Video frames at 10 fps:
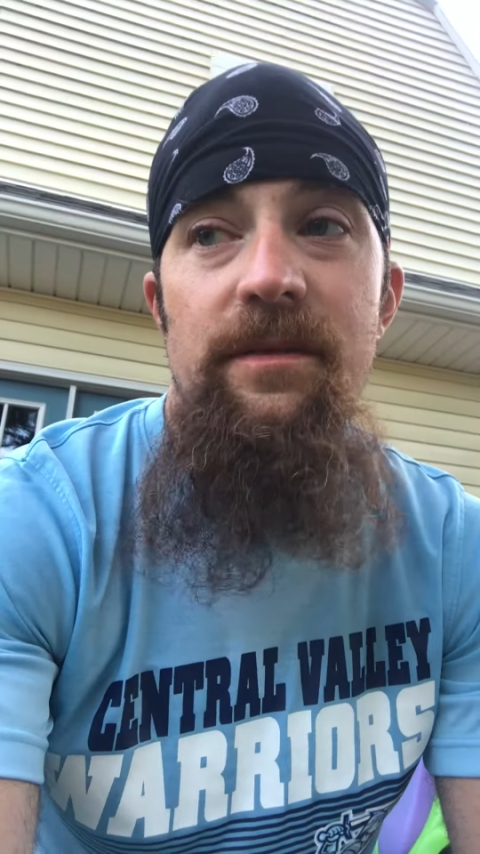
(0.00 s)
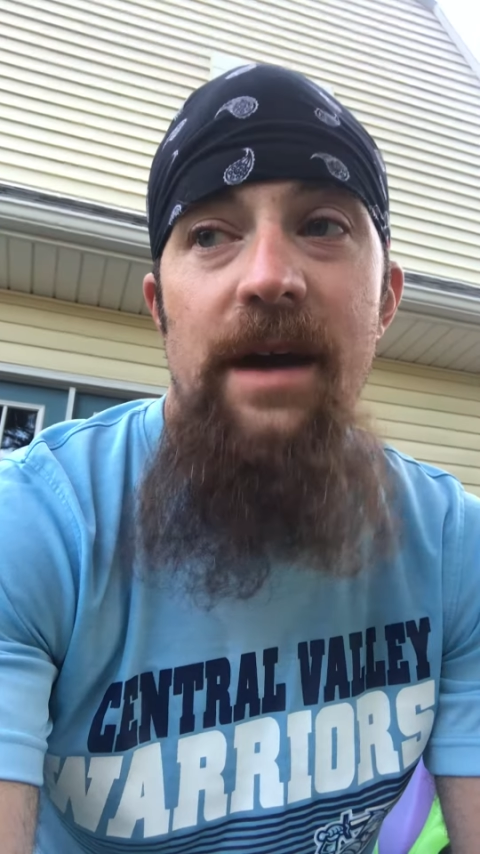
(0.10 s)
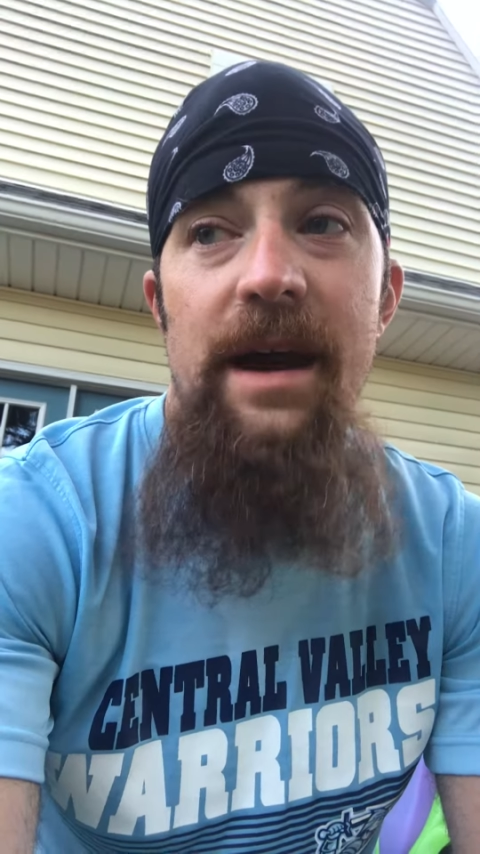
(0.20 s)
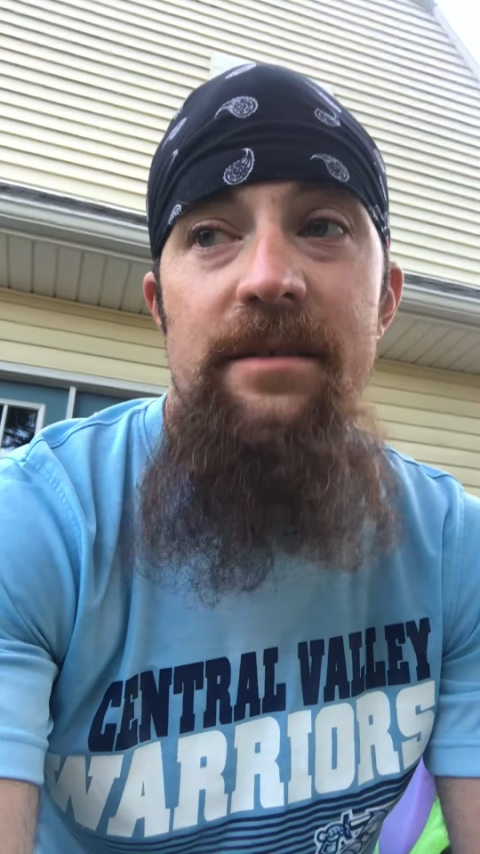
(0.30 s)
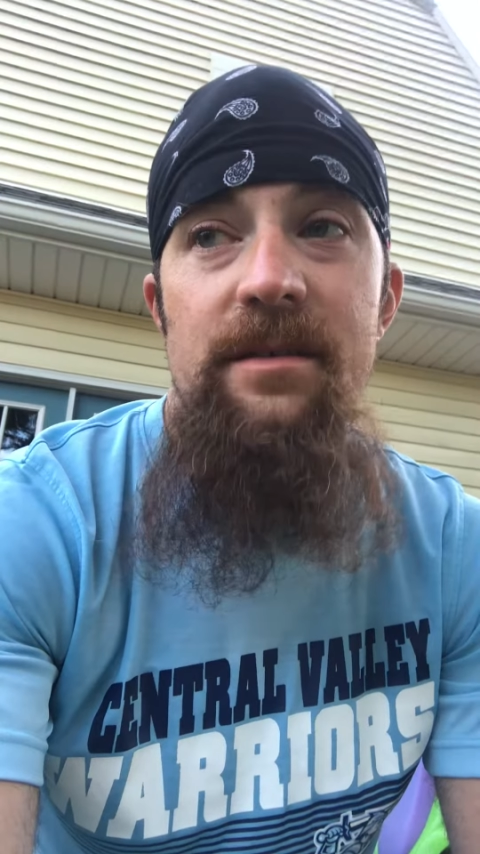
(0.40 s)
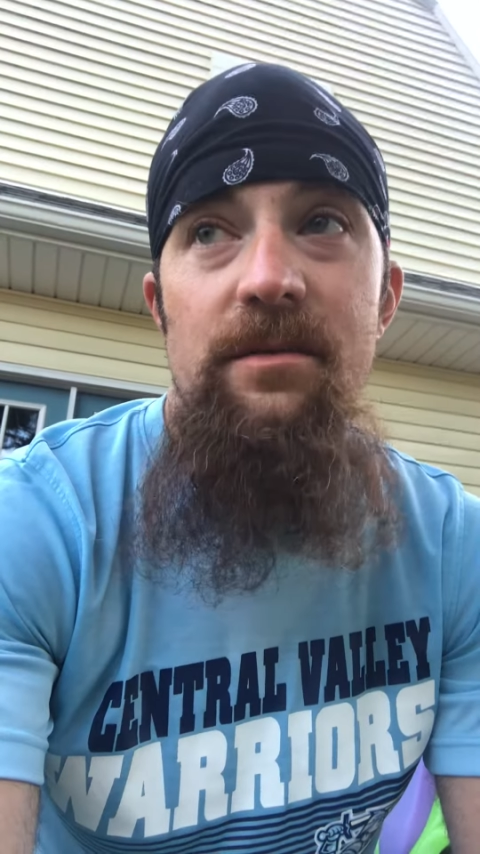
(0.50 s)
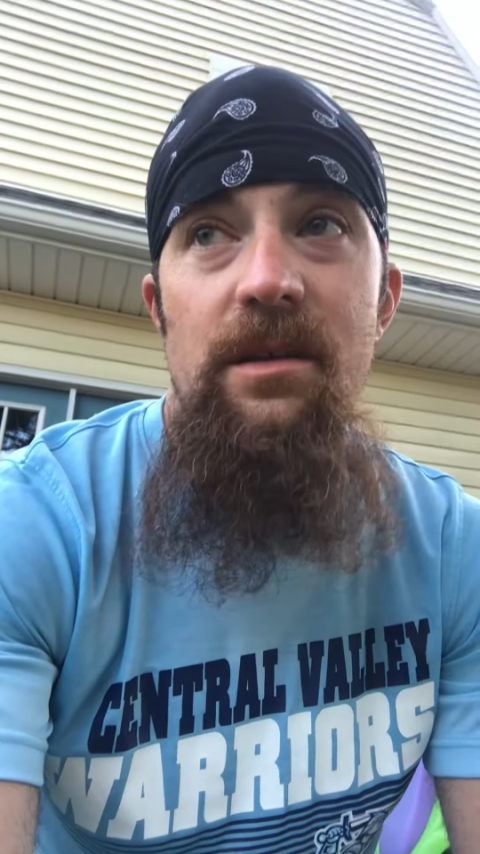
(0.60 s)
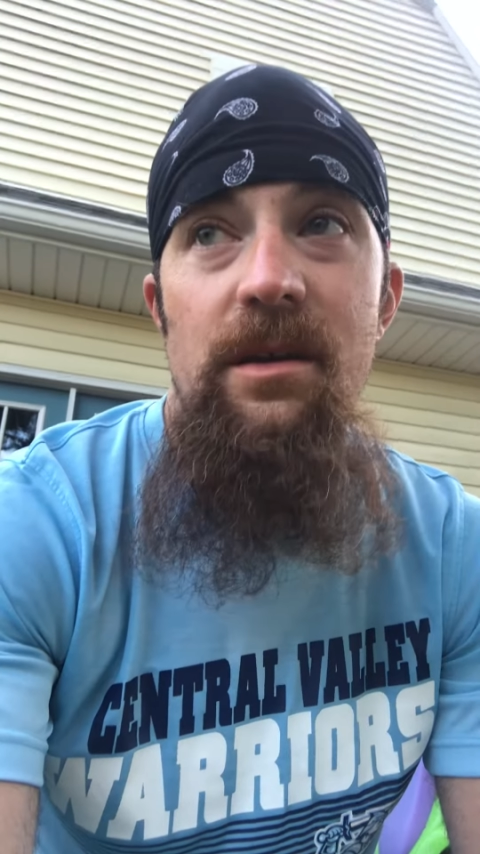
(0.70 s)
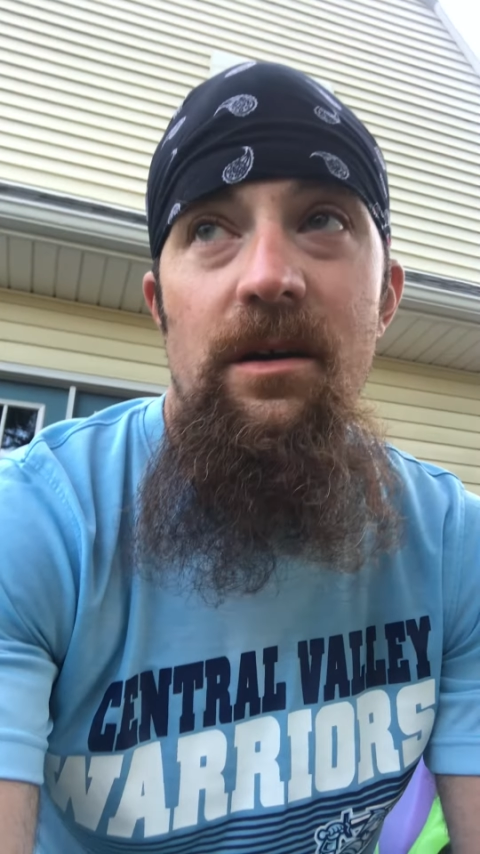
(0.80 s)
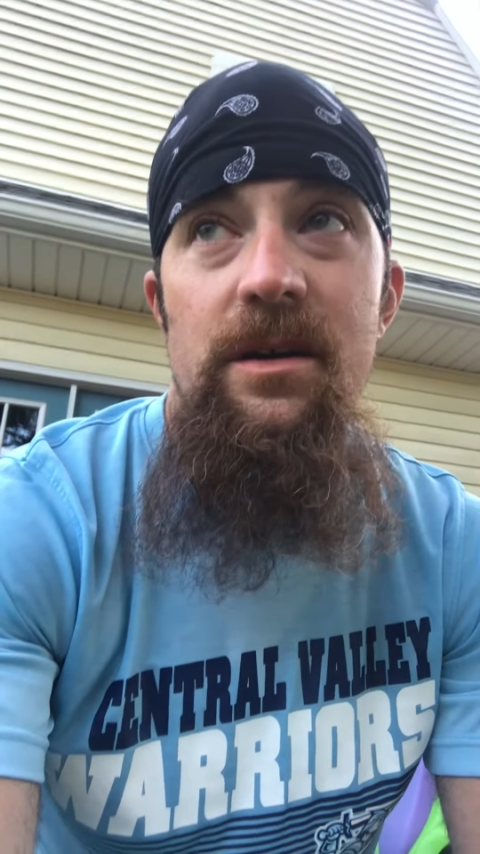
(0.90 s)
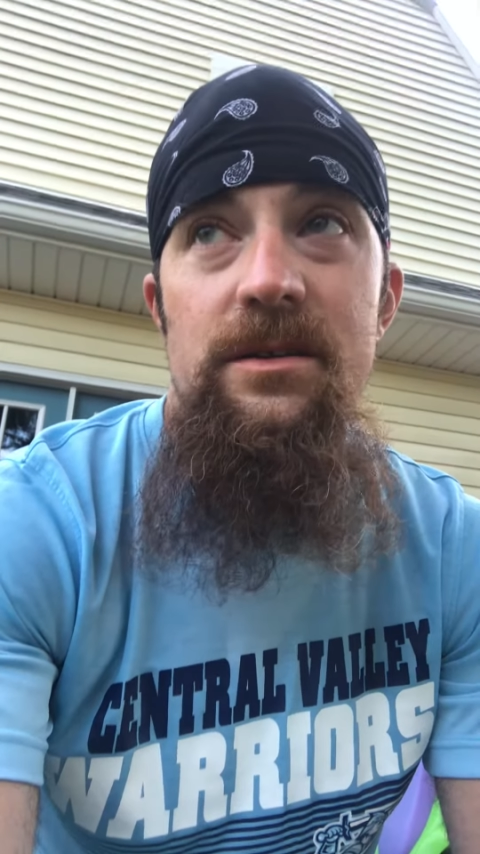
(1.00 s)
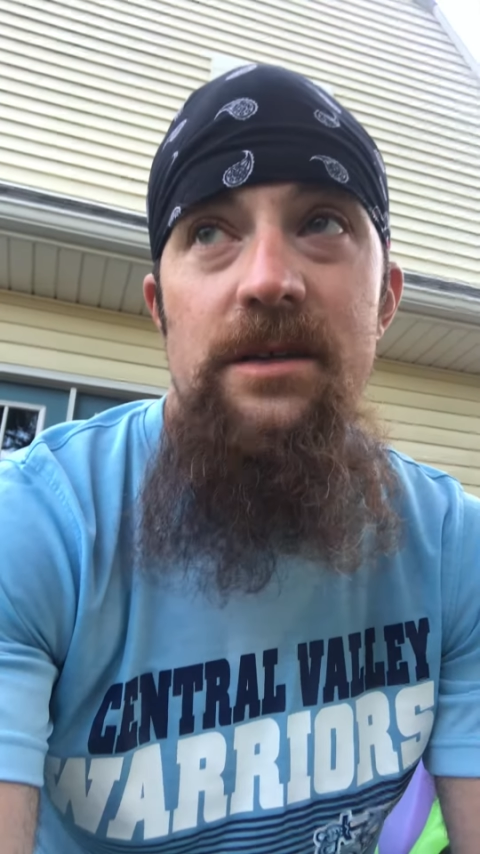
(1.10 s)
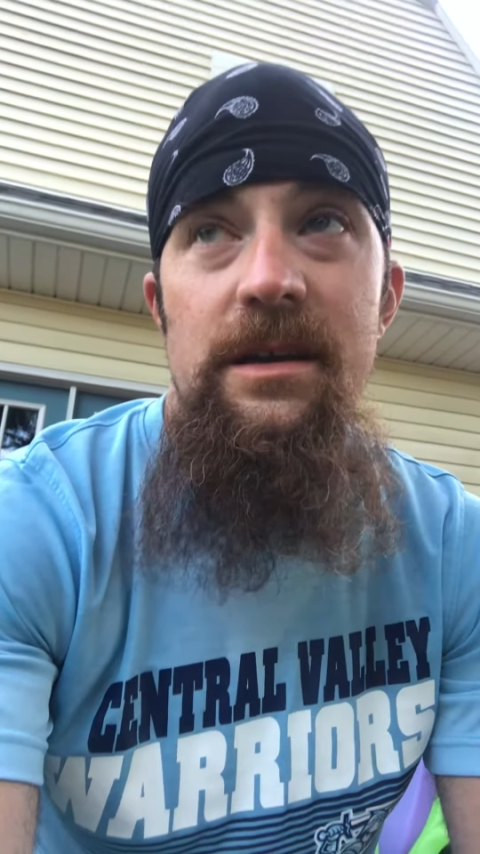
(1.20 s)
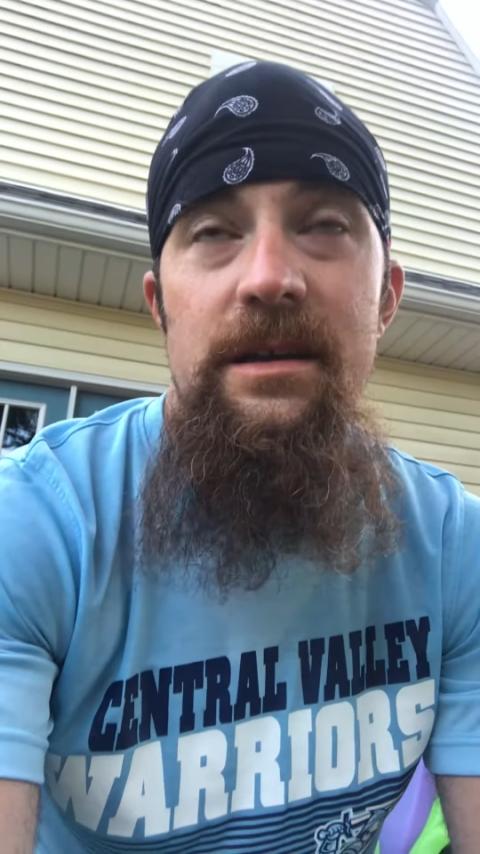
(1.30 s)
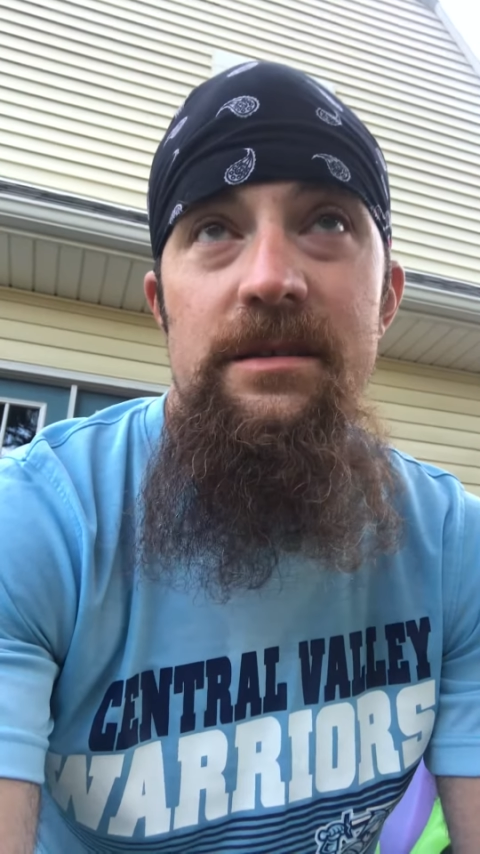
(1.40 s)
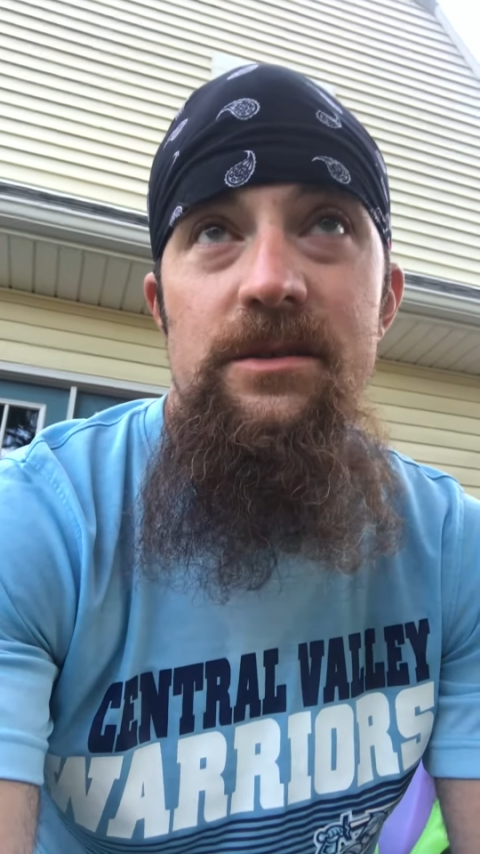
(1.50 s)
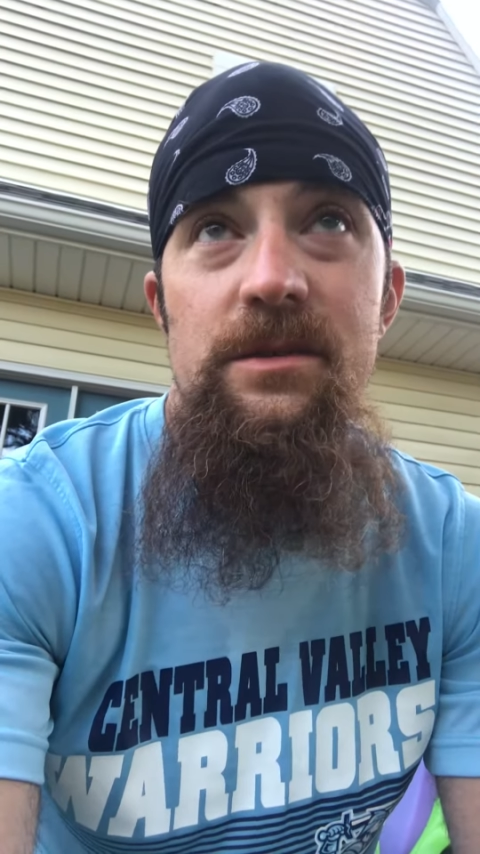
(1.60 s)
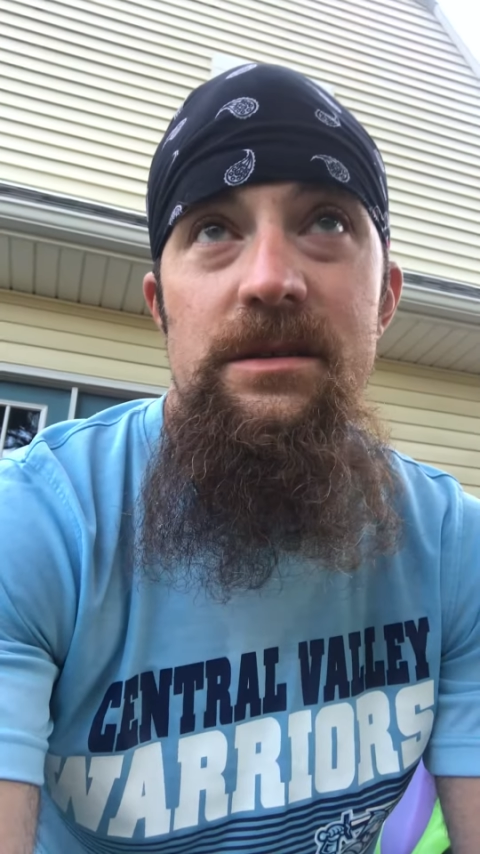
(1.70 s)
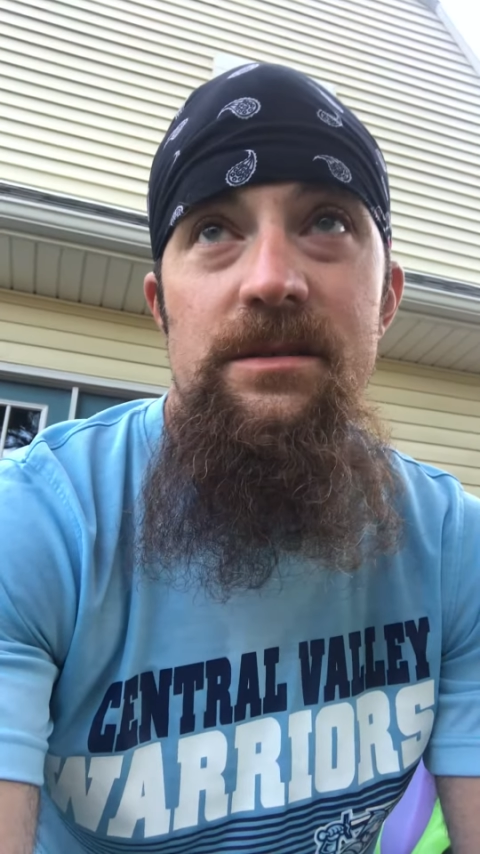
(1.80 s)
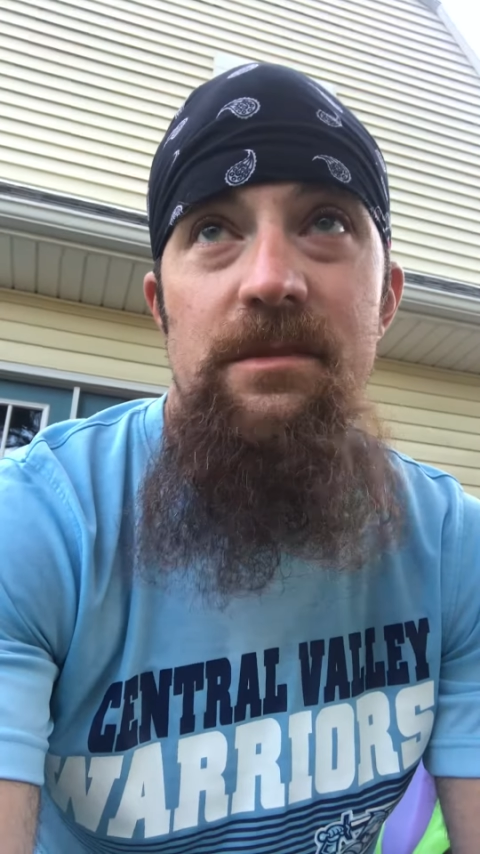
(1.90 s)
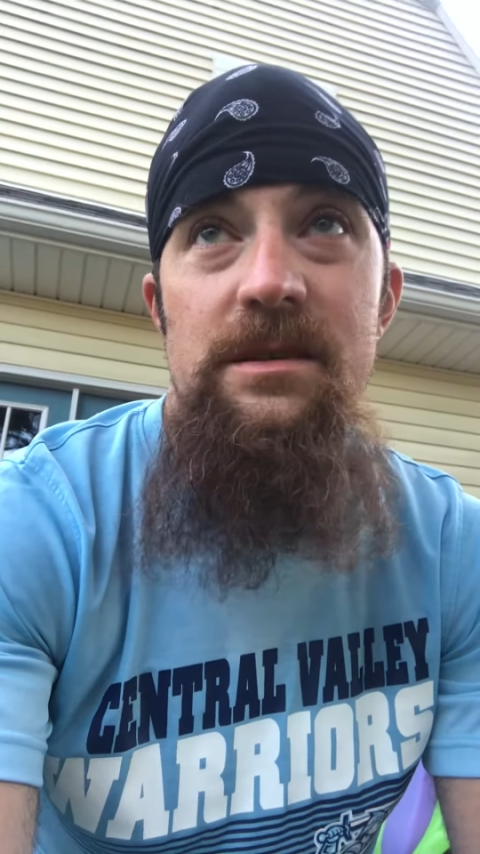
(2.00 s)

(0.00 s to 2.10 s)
fast and really hard and trying to squeeze as